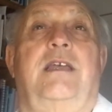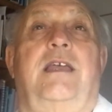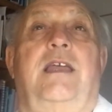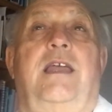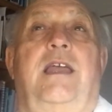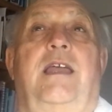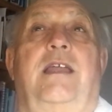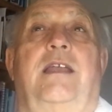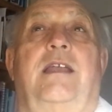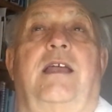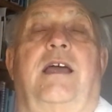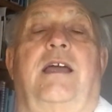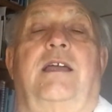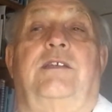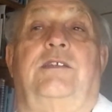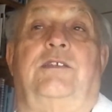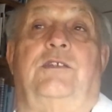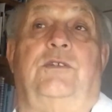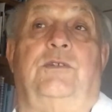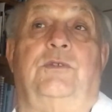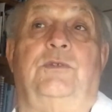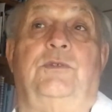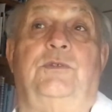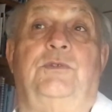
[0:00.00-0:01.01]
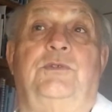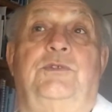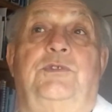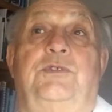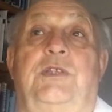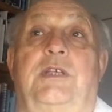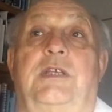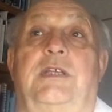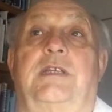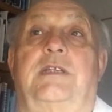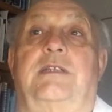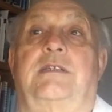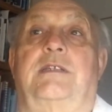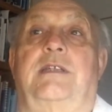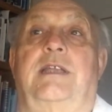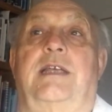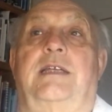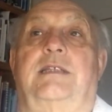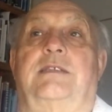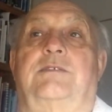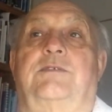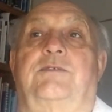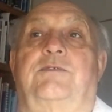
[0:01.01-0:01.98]
and I do think
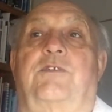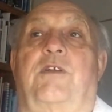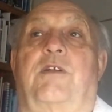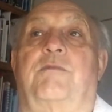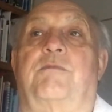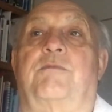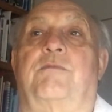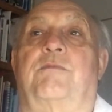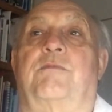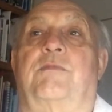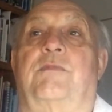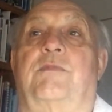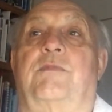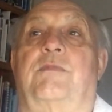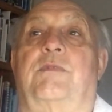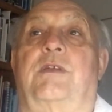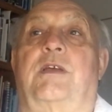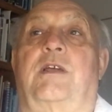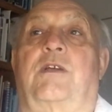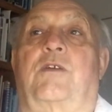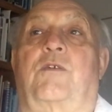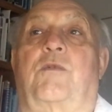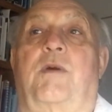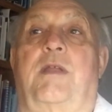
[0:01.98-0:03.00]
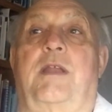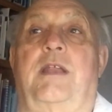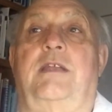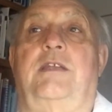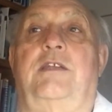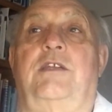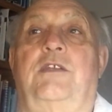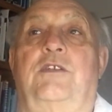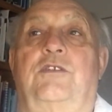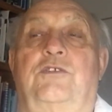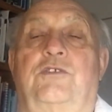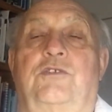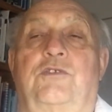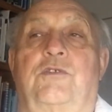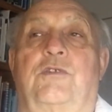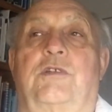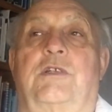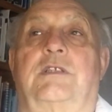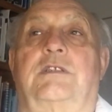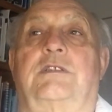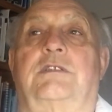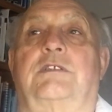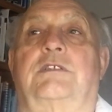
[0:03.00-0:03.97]
that from a quality
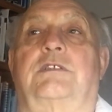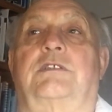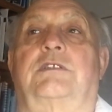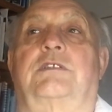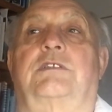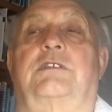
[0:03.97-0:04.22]
assurance